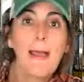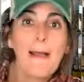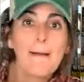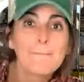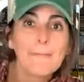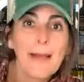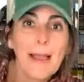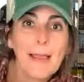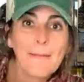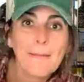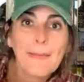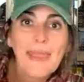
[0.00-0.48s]

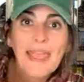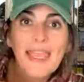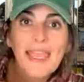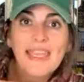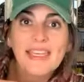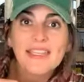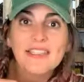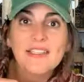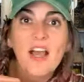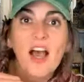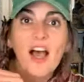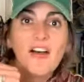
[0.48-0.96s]
my
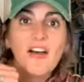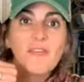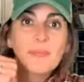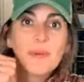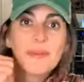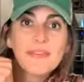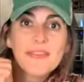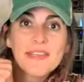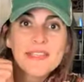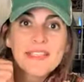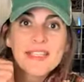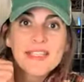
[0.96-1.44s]
paint off.
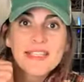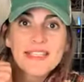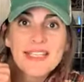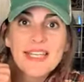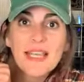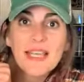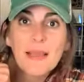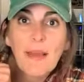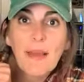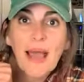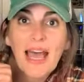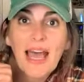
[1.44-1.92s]
But this is
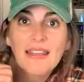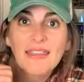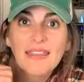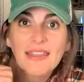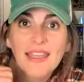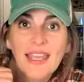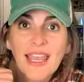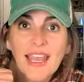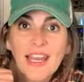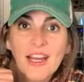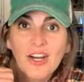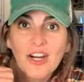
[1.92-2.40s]
the
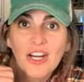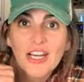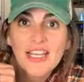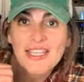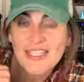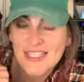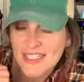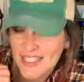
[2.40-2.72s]
apothecary